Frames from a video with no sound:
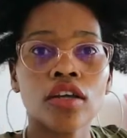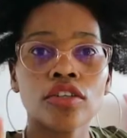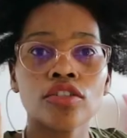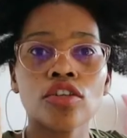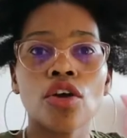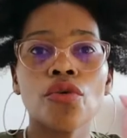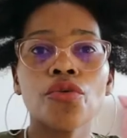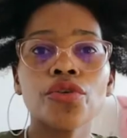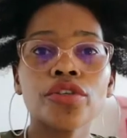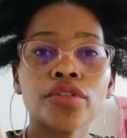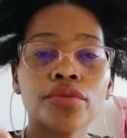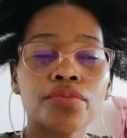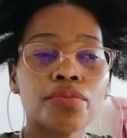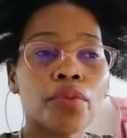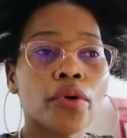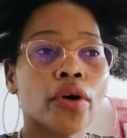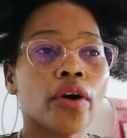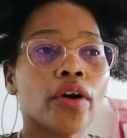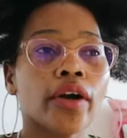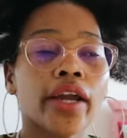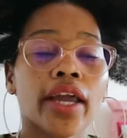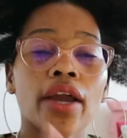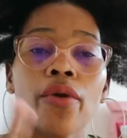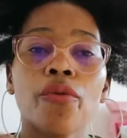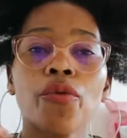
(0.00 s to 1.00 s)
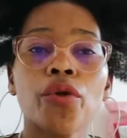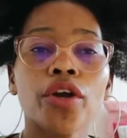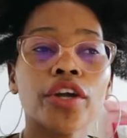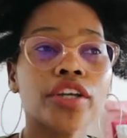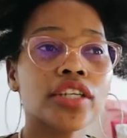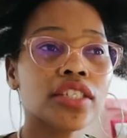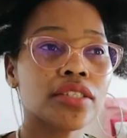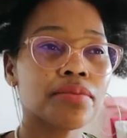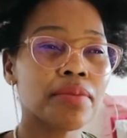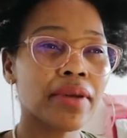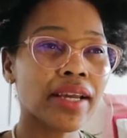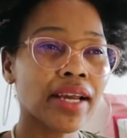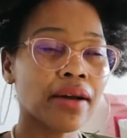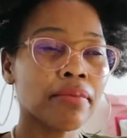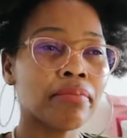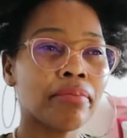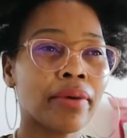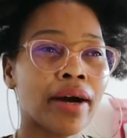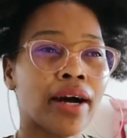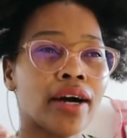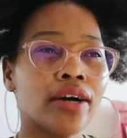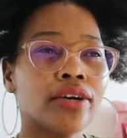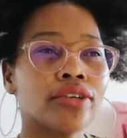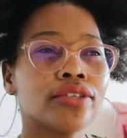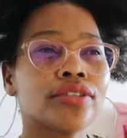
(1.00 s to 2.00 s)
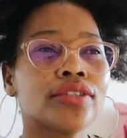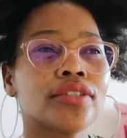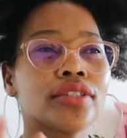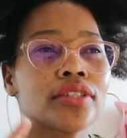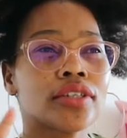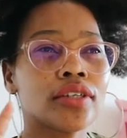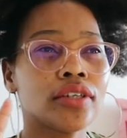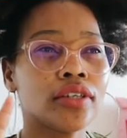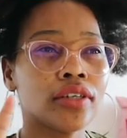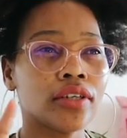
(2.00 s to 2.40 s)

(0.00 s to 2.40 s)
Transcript: so we spoke okay we're gonna speak about